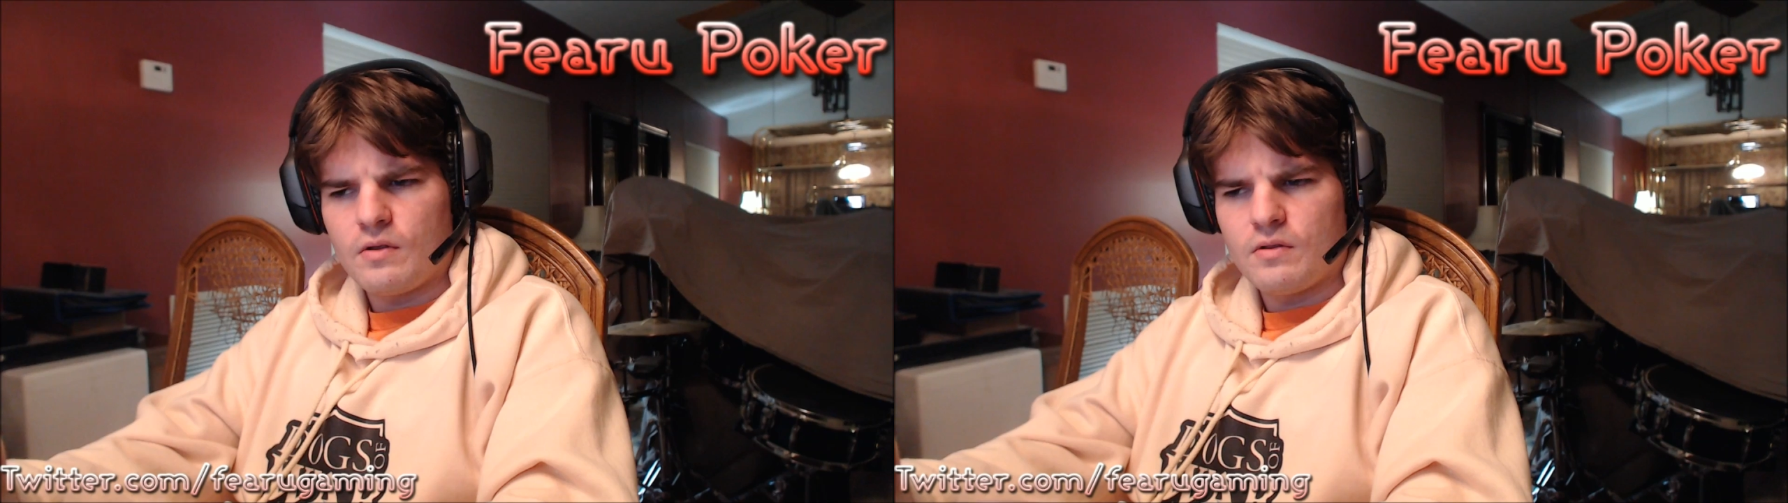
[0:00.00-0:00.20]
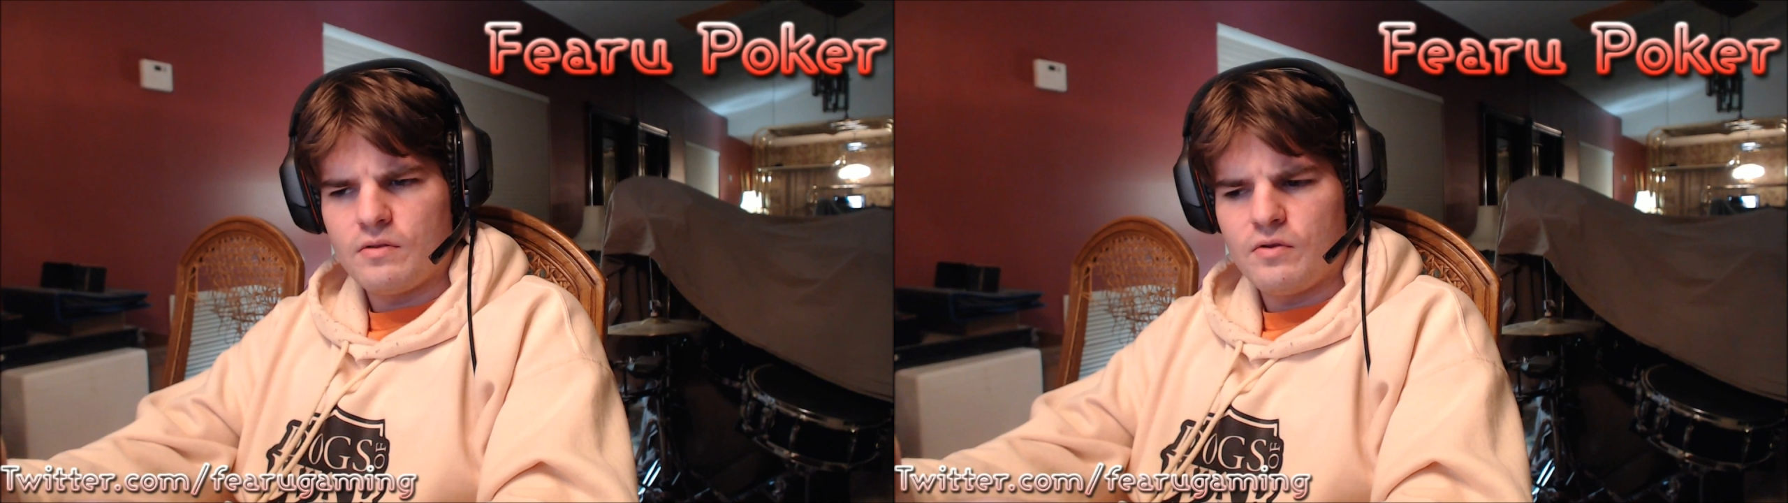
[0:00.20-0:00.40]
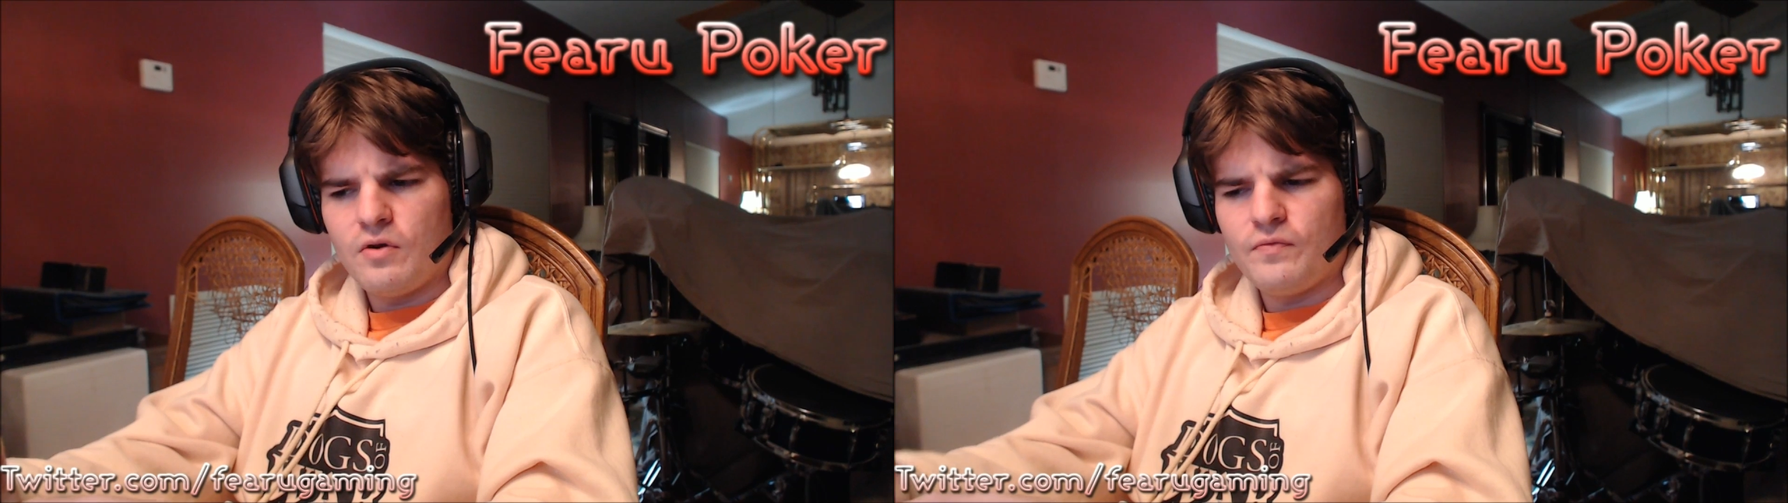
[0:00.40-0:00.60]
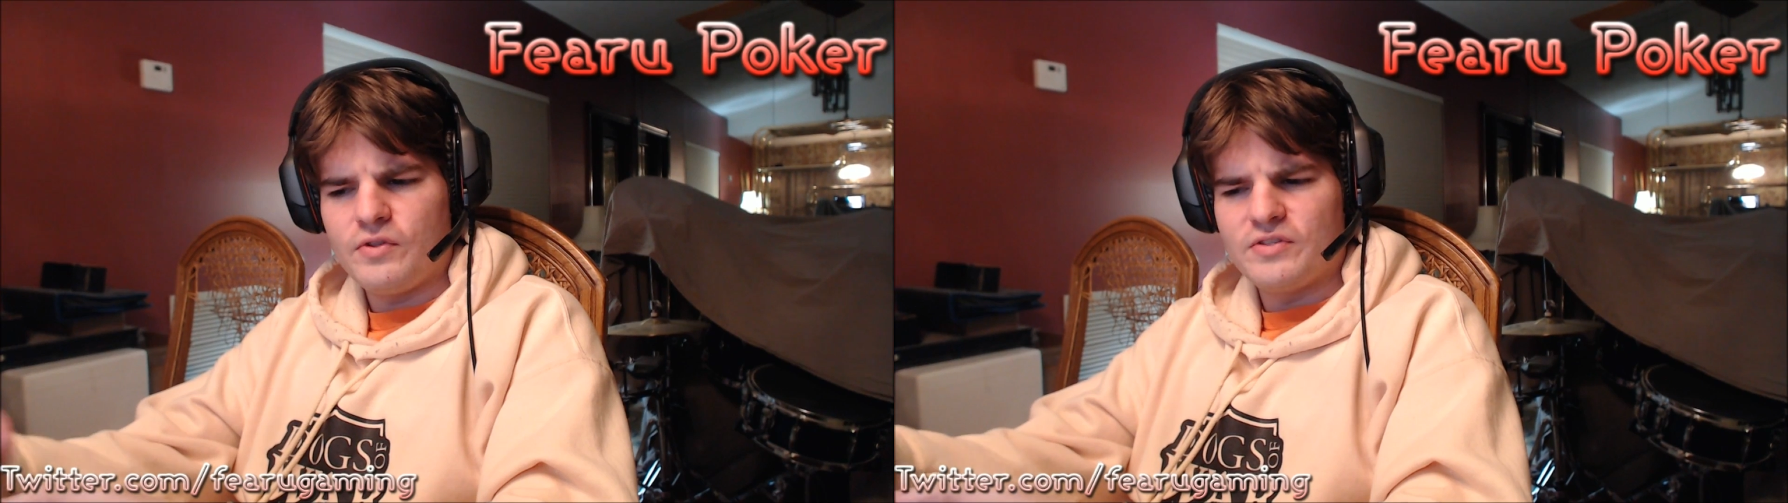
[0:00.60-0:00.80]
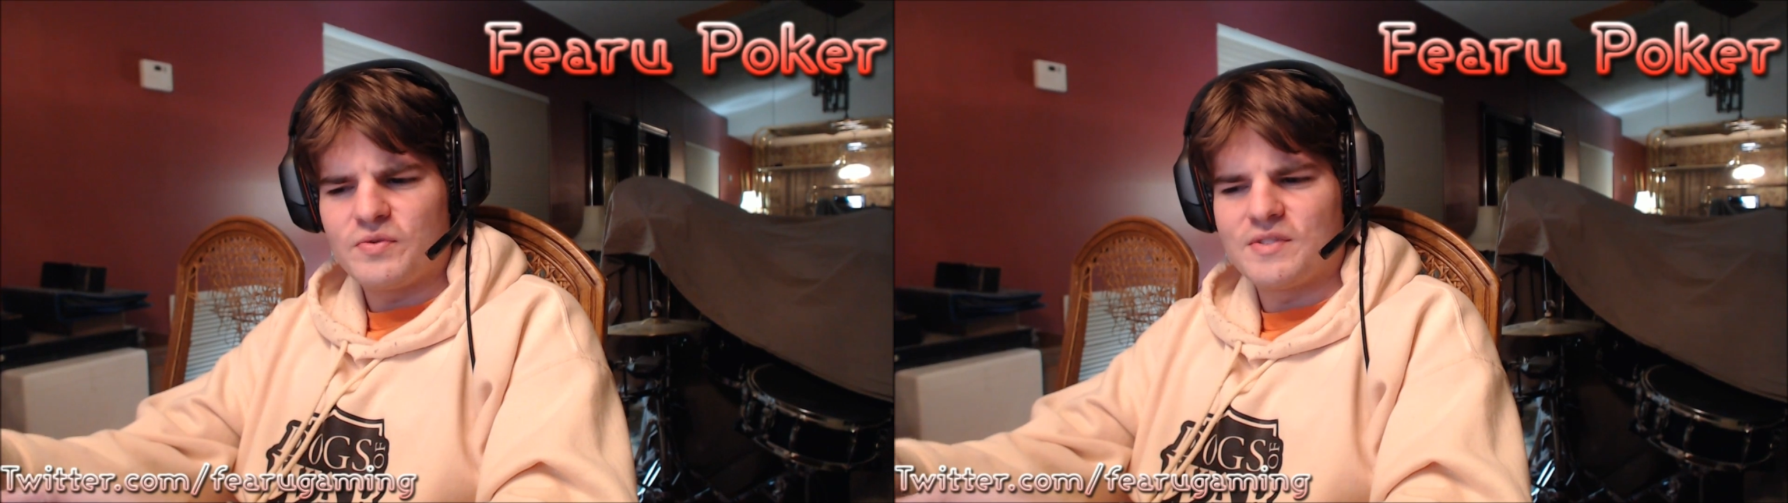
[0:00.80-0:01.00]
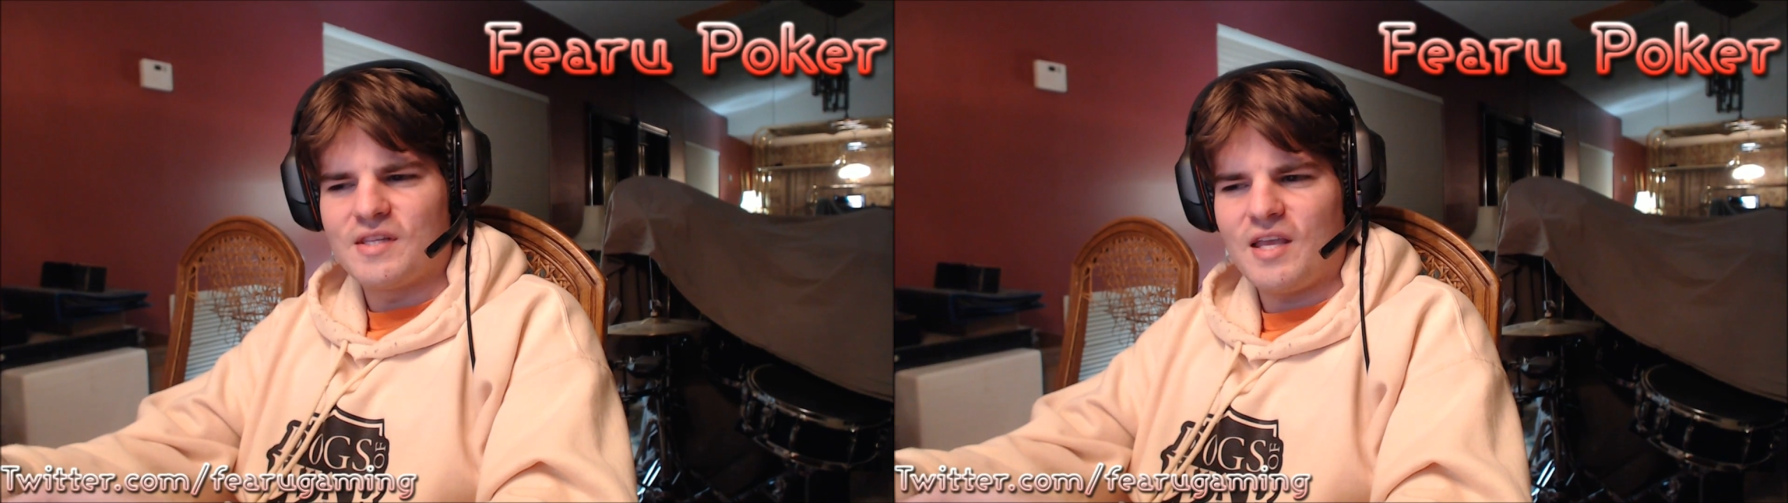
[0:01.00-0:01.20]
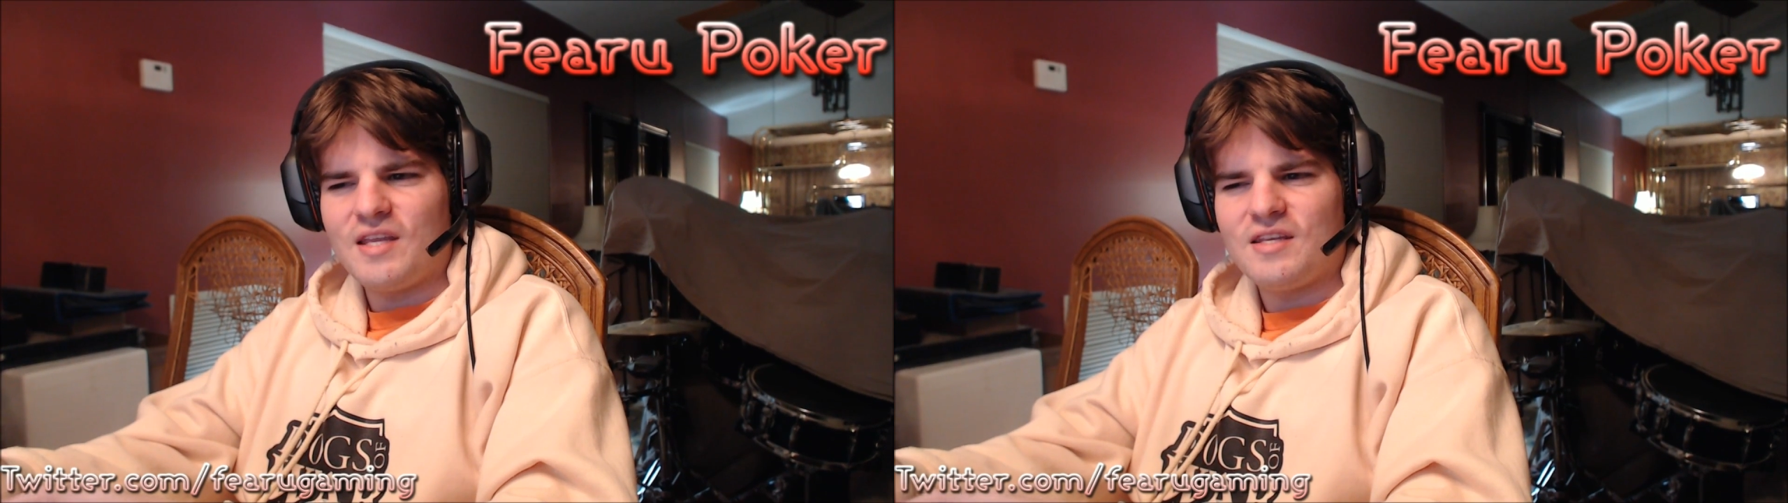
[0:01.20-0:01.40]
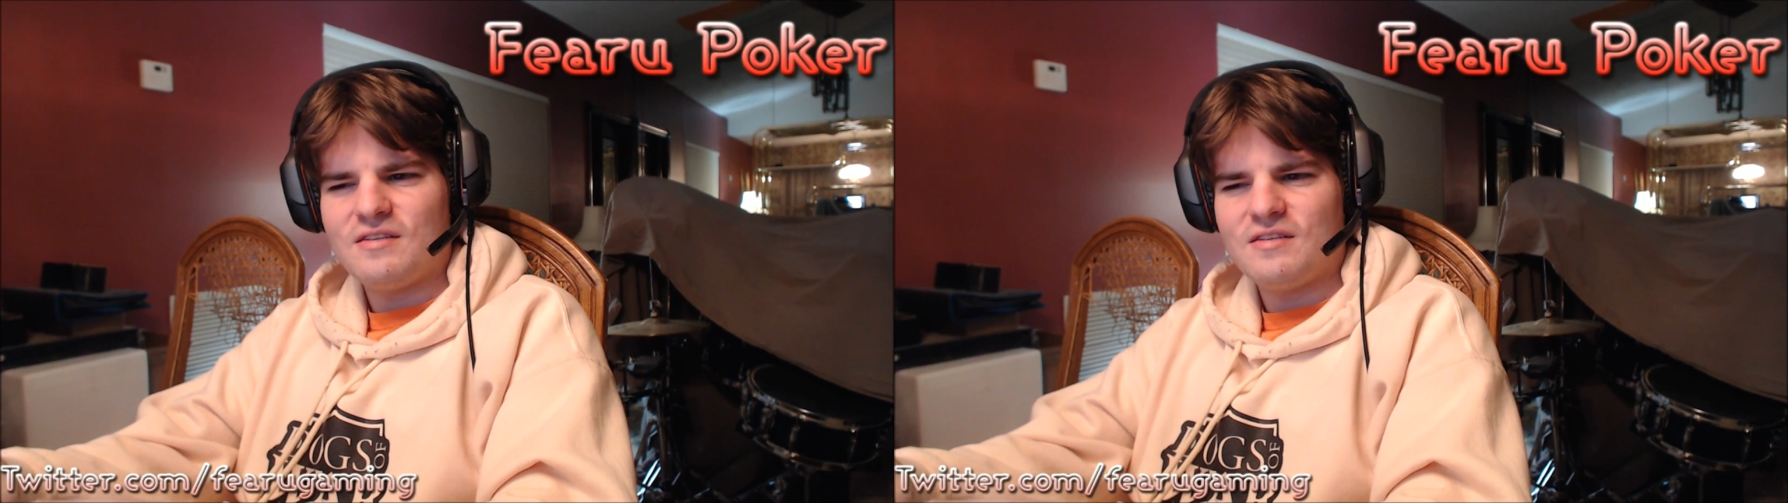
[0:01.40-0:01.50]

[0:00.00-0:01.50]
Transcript: Hopefully this was enlightening,